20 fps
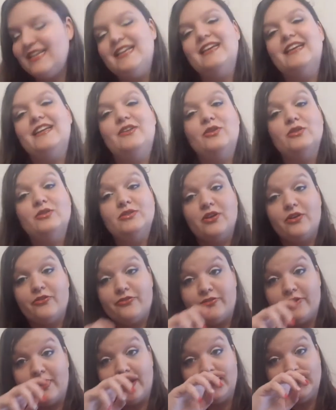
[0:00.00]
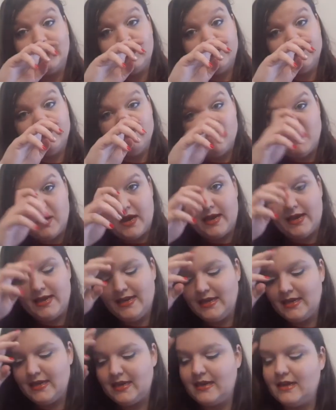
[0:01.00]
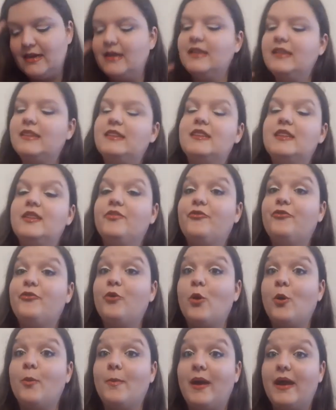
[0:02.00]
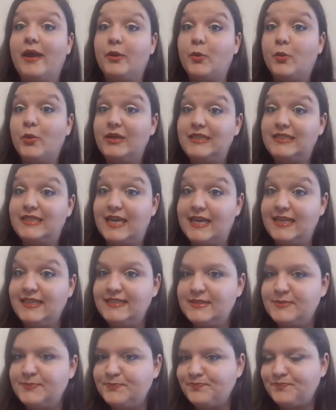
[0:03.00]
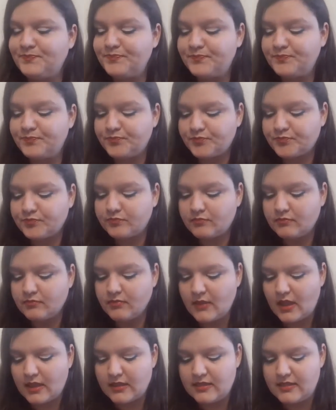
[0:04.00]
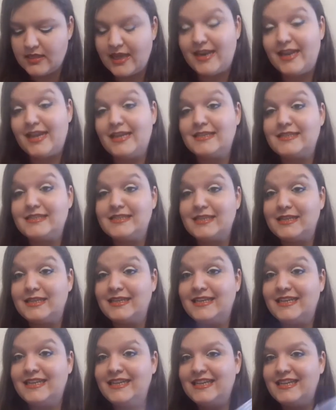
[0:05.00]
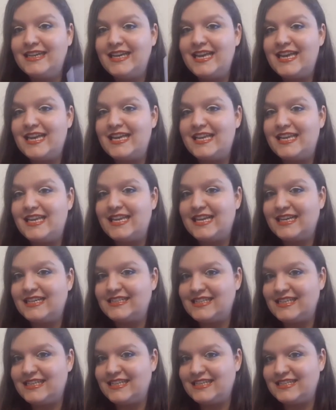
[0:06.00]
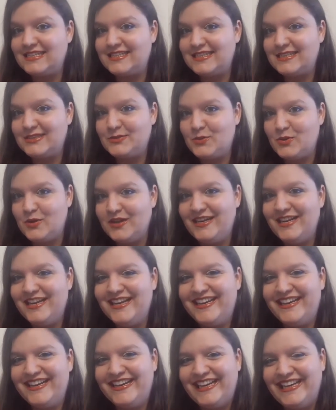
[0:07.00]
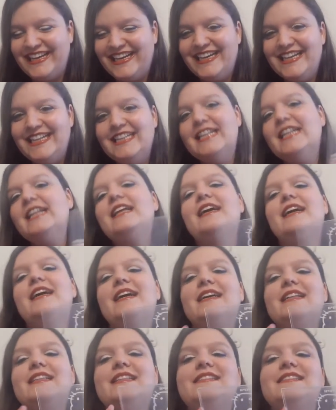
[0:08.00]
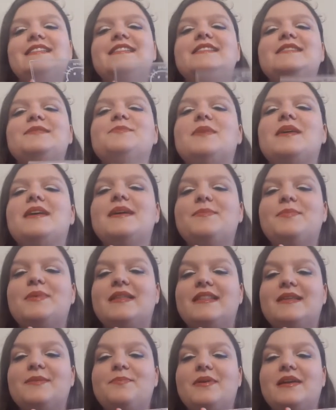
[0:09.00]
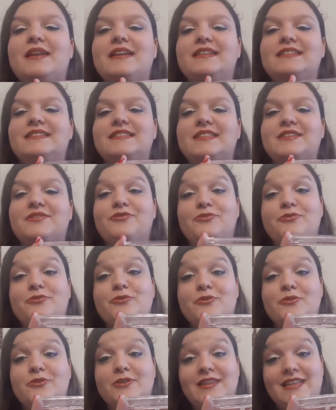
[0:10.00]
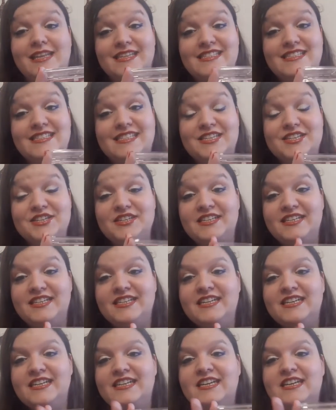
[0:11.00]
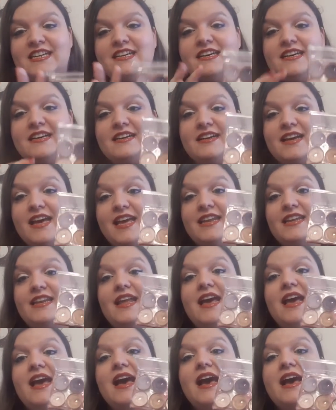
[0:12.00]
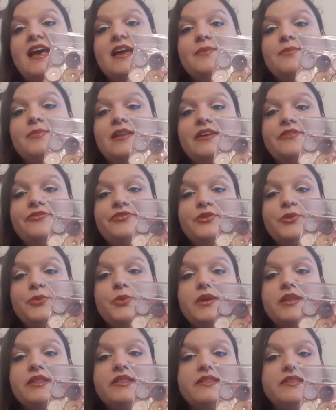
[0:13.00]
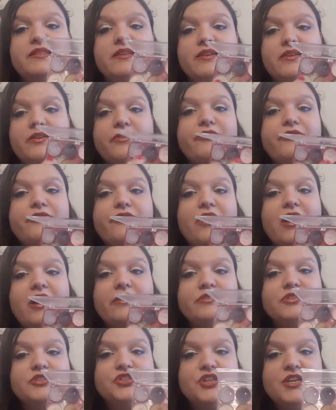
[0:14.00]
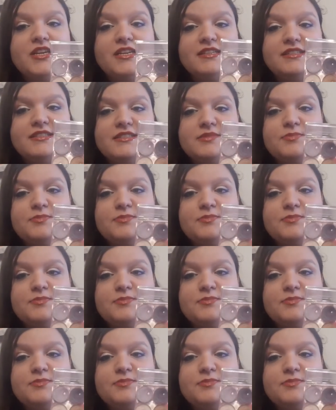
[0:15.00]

an old friend of mine for my quintet. That is, yes, it is this one. This is my palette for last year, and I am left with 5 shades